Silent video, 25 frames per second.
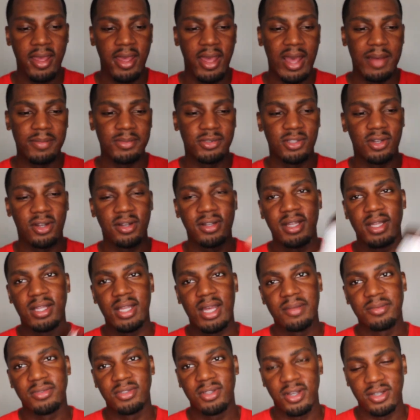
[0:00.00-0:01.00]
I'm
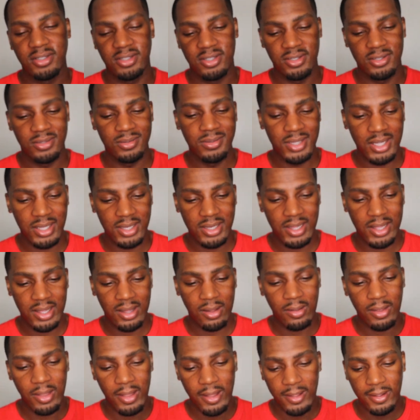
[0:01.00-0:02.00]
starting to do that
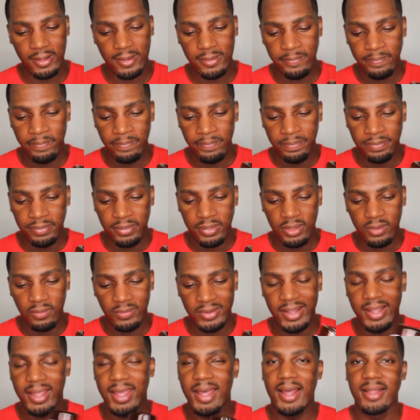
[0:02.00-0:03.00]
now. Like,
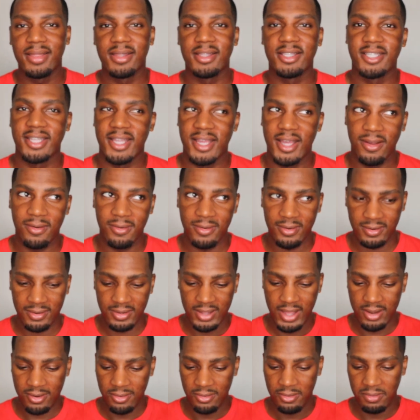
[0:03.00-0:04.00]
when I get out the shower,
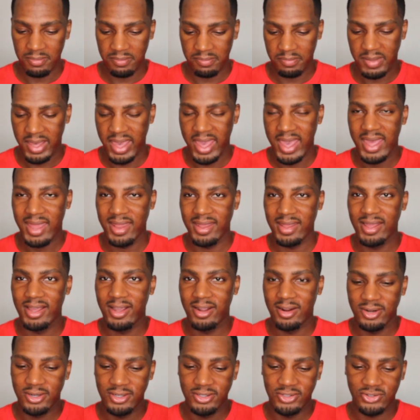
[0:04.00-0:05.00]
I don't pat
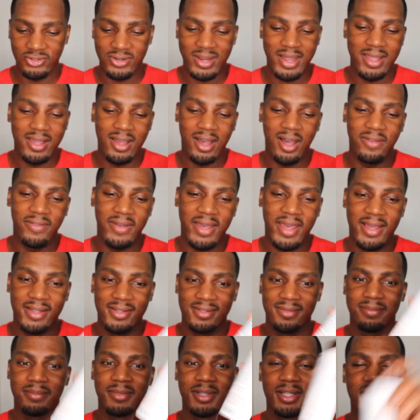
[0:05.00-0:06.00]
or dry off
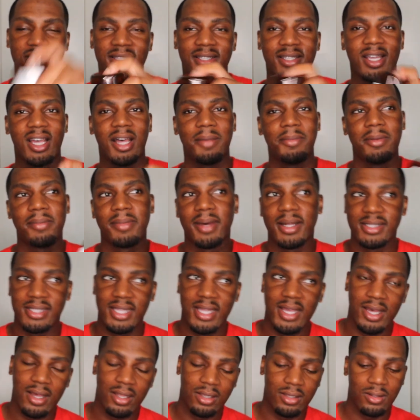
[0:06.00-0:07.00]
as much. I put my
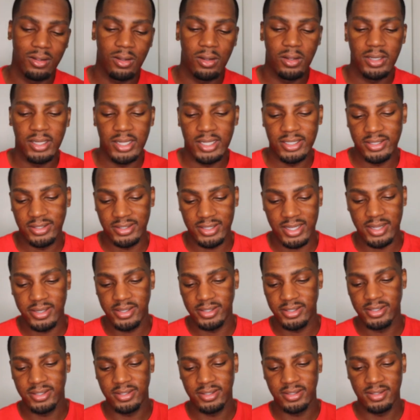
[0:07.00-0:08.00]
towel on and I just kind
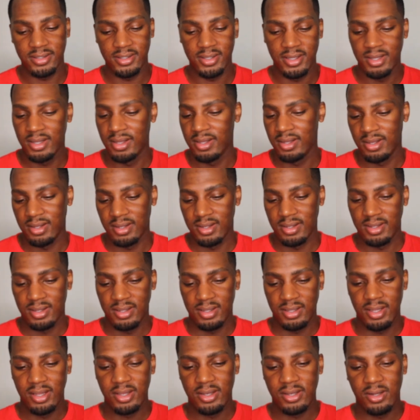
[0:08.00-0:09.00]
of just,
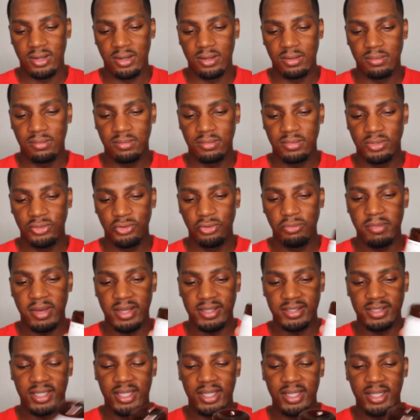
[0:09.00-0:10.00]
you know, do my
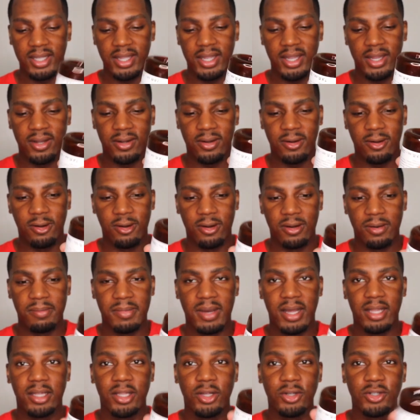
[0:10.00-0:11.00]
skincare or
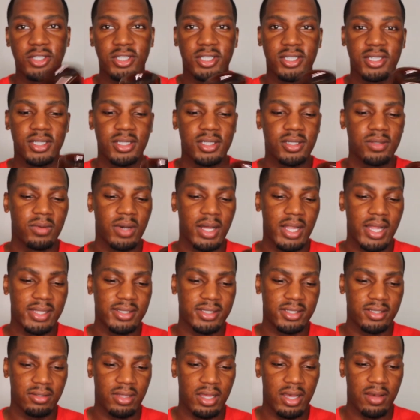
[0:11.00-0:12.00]
my lotion while I
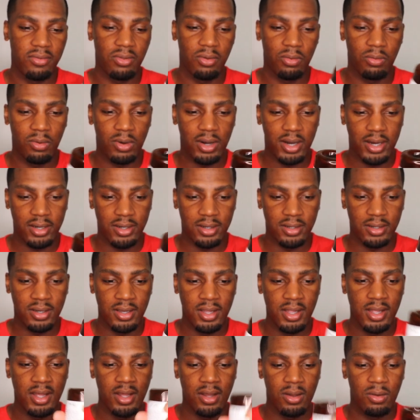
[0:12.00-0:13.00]
still have the water
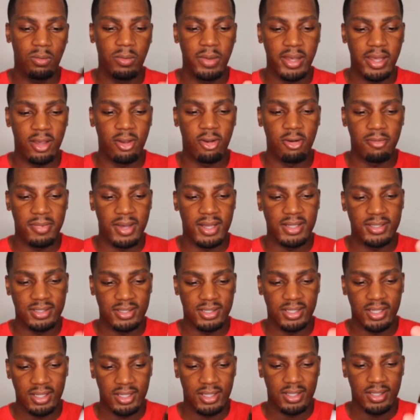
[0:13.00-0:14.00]
wet on my
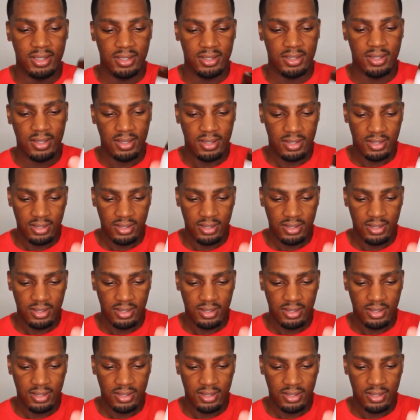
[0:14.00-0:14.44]
skin.